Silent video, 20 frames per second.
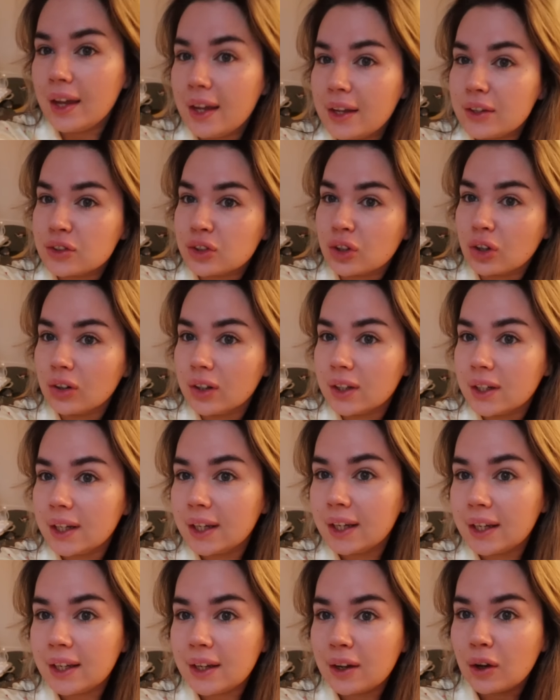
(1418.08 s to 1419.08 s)
It's
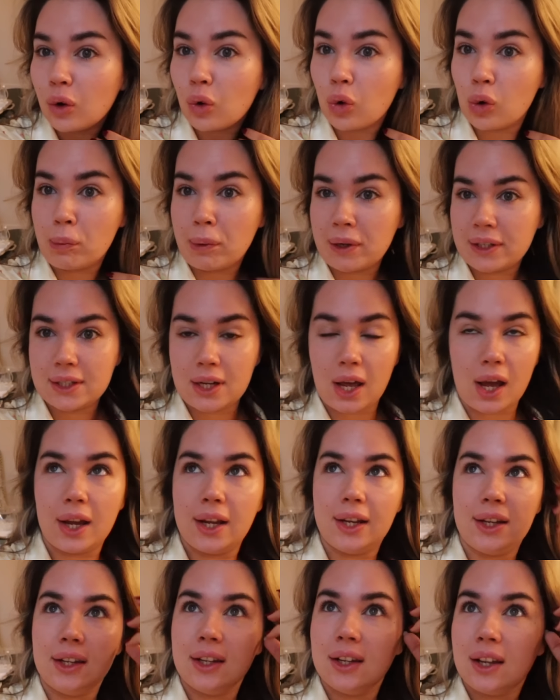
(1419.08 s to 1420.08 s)
currently quarter past
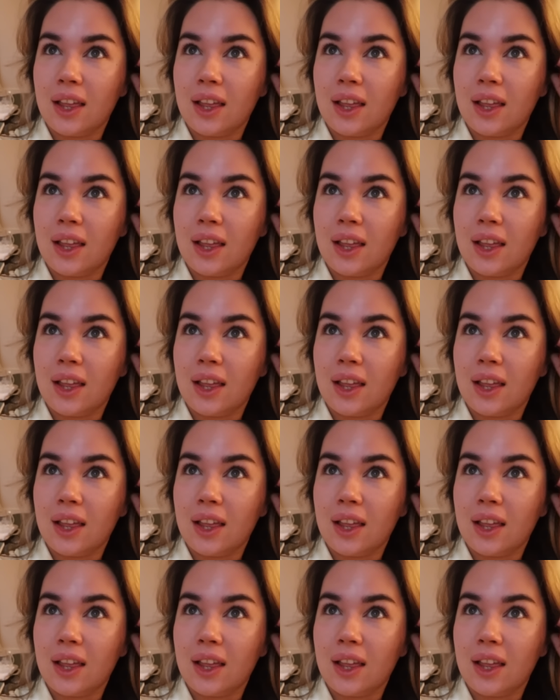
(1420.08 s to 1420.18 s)
nine.